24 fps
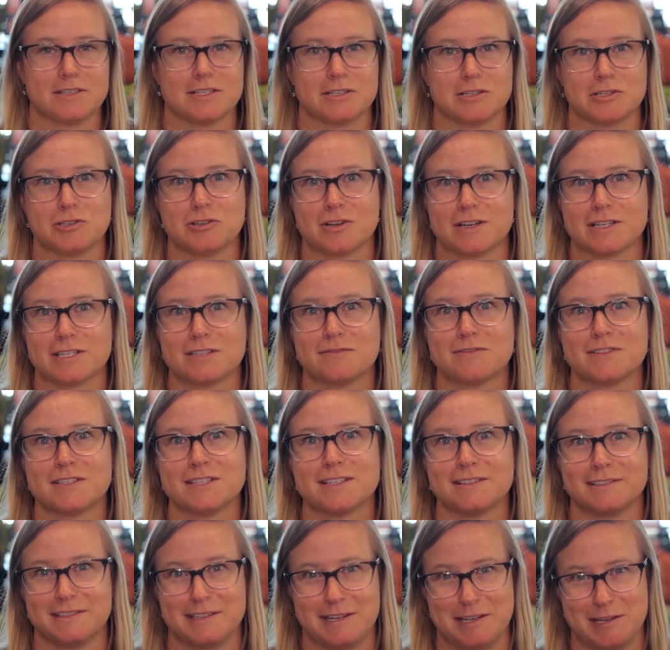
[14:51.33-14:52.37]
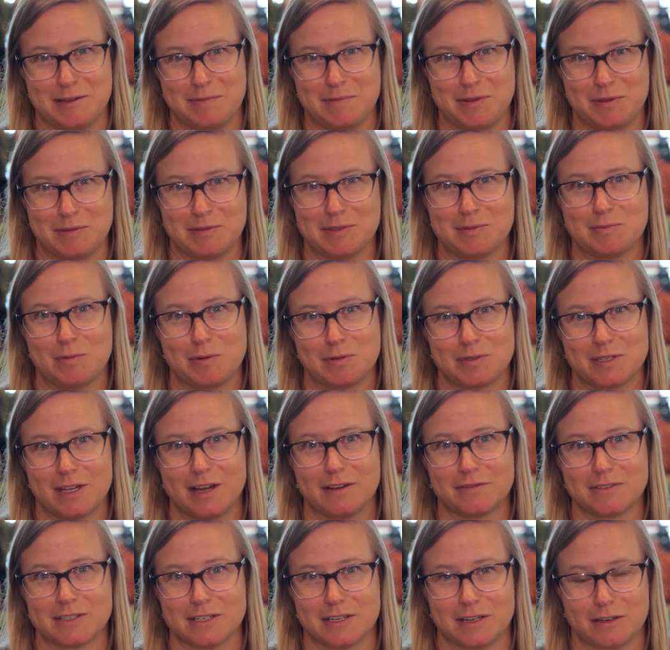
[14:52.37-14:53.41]
to address facility abuse most
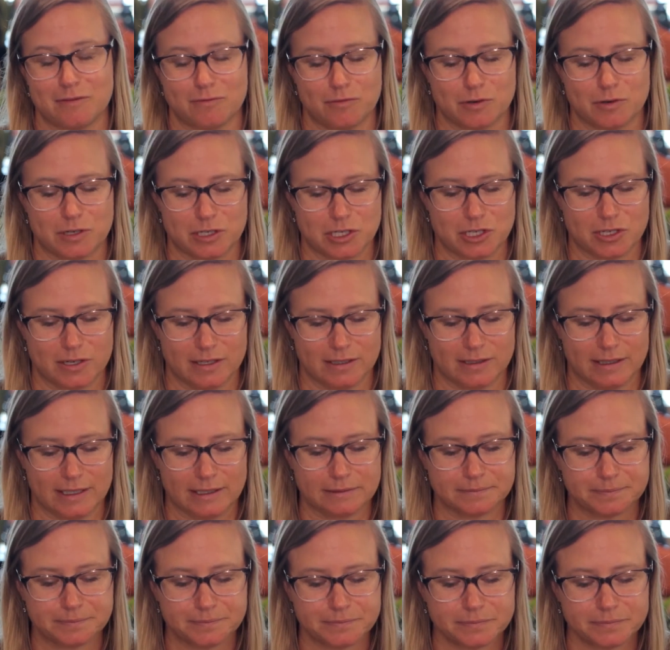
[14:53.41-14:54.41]
often, unfortunately.